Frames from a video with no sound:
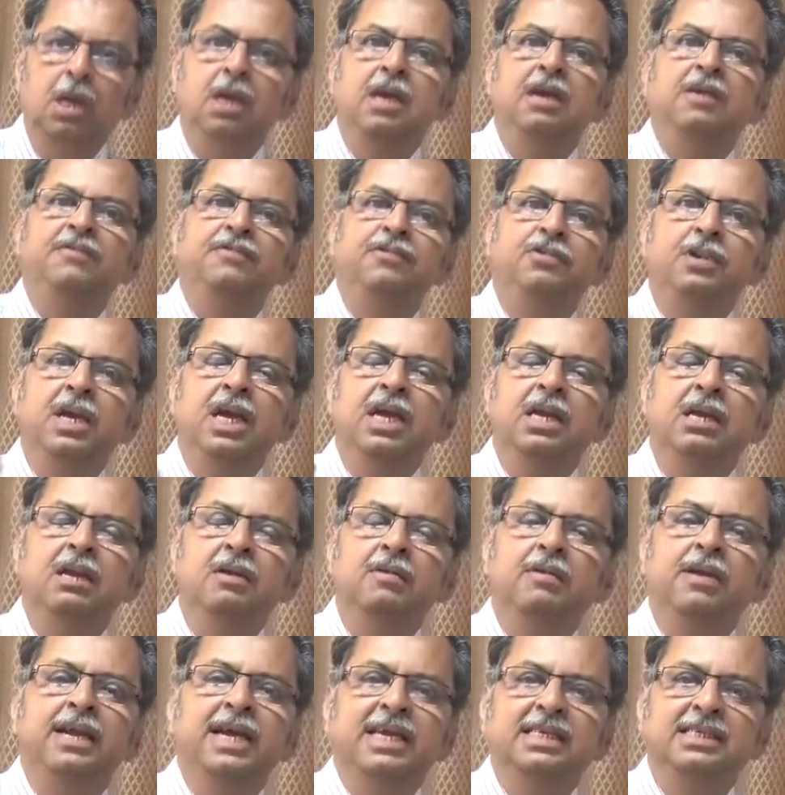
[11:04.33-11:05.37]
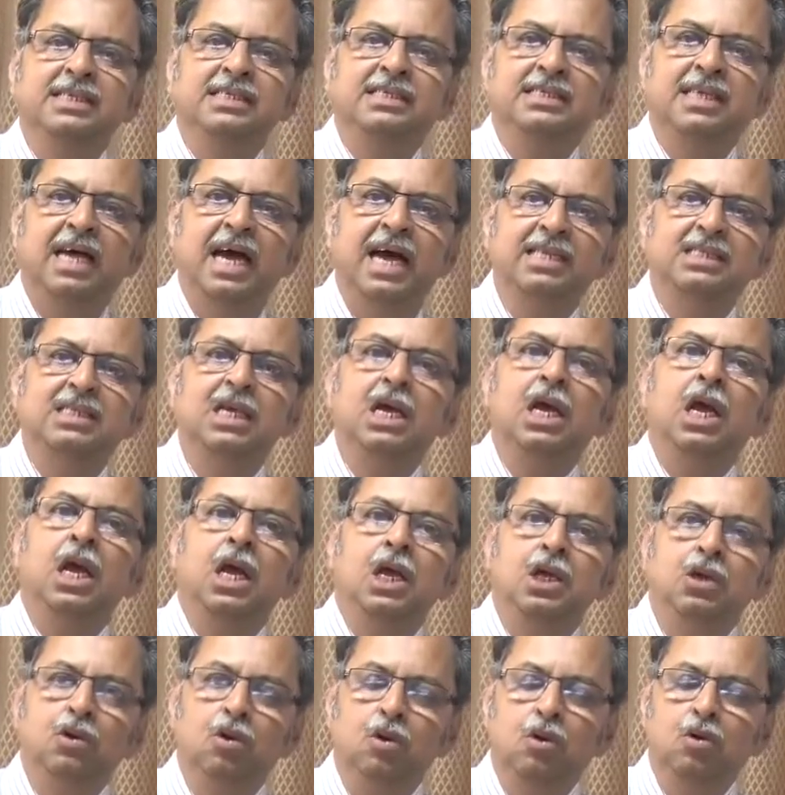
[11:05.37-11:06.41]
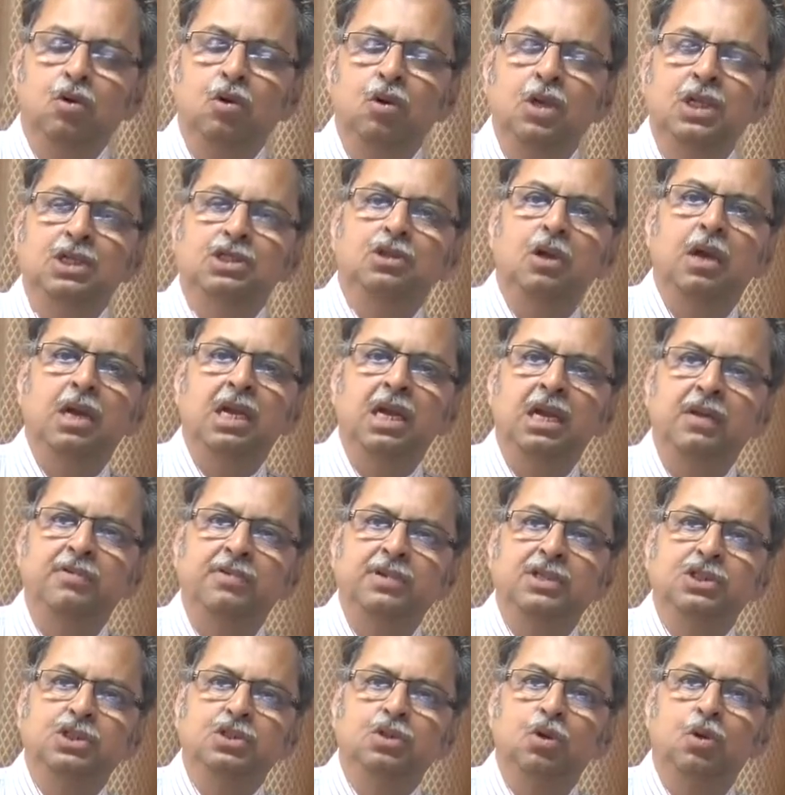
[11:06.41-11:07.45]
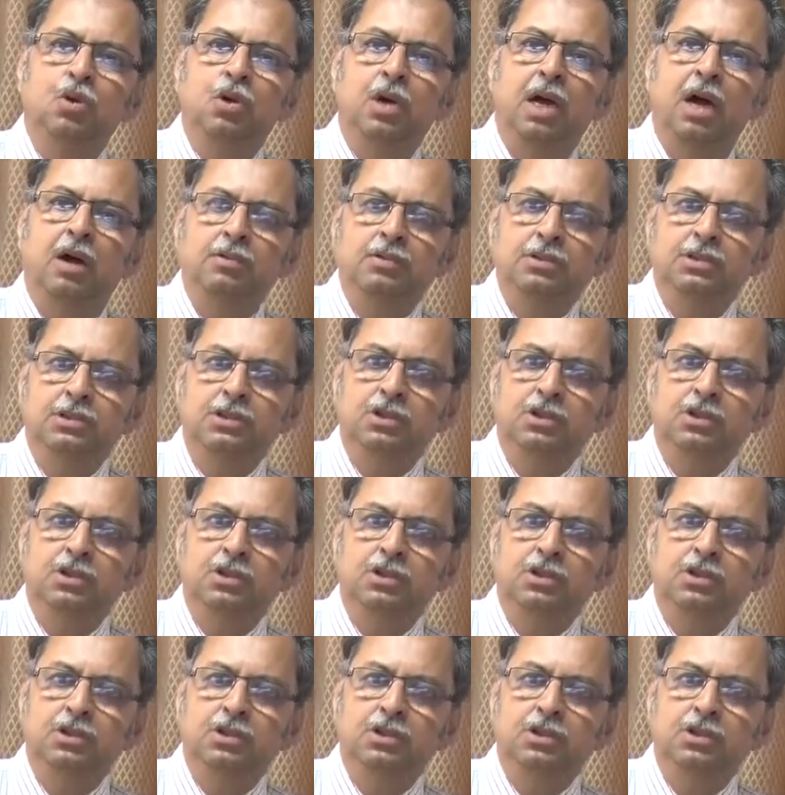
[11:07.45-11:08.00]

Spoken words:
If you take regular exercise, your cholesterol levels go down.